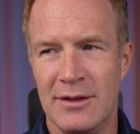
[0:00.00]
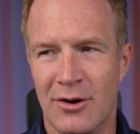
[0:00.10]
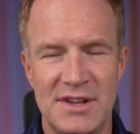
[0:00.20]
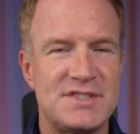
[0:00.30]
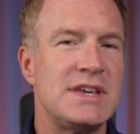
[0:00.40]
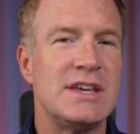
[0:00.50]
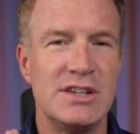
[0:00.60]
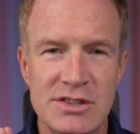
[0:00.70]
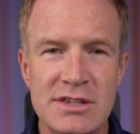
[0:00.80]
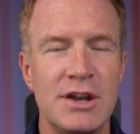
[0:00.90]
Honestly,
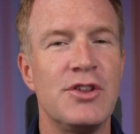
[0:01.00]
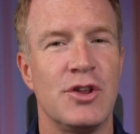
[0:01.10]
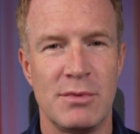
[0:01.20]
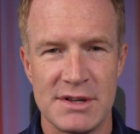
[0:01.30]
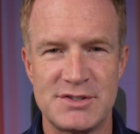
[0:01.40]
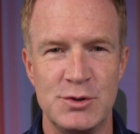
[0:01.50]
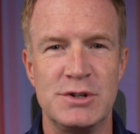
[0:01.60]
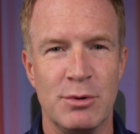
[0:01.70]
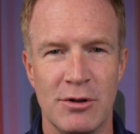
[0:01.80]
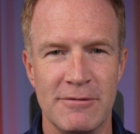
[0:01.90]
none of them are
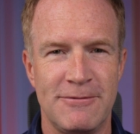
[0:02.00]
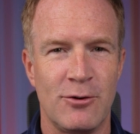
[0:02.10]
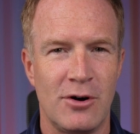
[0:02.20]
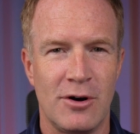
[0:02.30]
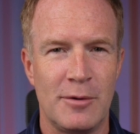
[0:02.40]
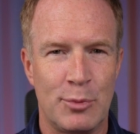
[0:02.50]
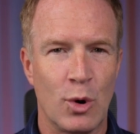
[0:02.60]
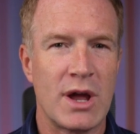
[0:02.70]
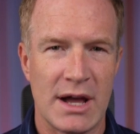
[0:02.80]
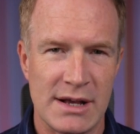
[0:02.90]
suitable for
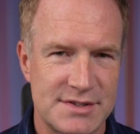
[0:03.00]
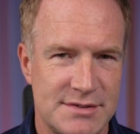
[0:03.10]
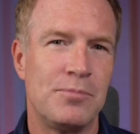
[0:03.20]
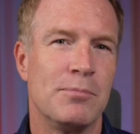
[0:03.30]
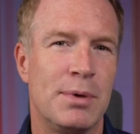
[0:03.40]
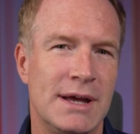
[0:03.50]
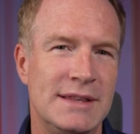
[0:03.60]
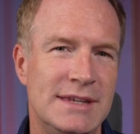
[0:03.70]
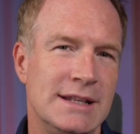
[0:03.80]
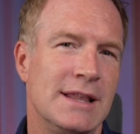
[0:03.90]
broadcasts, but I
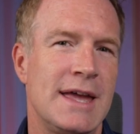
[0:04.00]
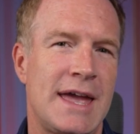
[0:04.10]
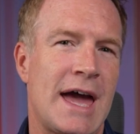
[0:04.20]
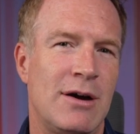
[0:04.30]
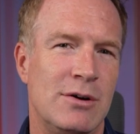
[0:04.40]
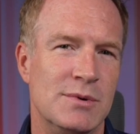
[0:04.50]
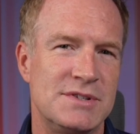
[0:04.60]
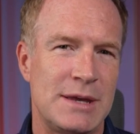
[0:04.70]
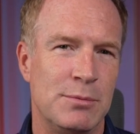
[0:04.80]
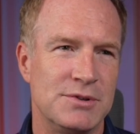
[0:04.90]
did like how it
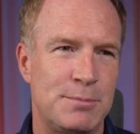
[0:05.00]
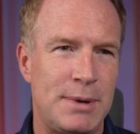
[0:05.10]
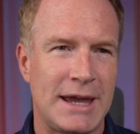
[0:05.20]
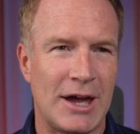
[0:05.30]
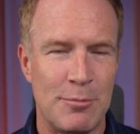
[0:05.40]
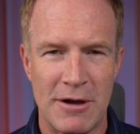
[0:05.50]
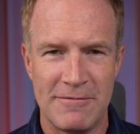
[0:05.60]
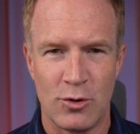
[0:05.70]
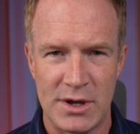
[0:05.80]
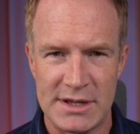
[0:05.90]
was able to pick out my
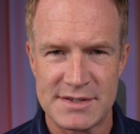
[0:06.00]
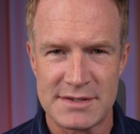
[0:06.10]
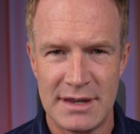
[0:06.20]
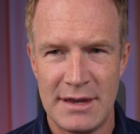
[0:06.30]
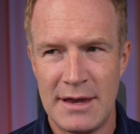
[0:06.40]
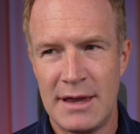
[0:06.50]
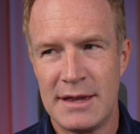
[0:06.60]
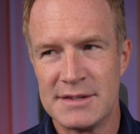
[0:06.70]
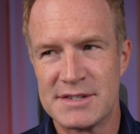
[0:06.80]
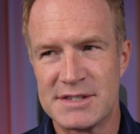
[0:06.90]
voice
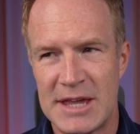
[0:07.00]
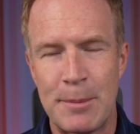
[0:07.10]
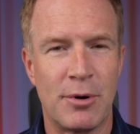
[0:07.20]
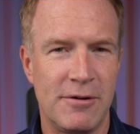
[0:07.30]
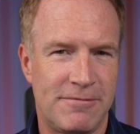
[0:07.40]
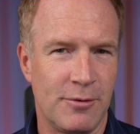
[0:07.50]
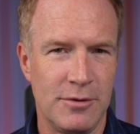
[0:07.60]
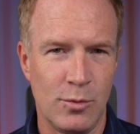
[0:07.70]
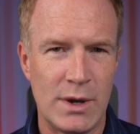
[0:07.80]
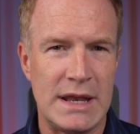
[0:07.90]
separate from
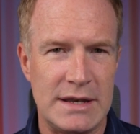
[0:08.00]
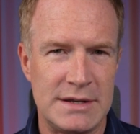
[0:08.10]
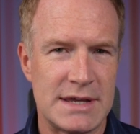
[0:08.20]
the wind.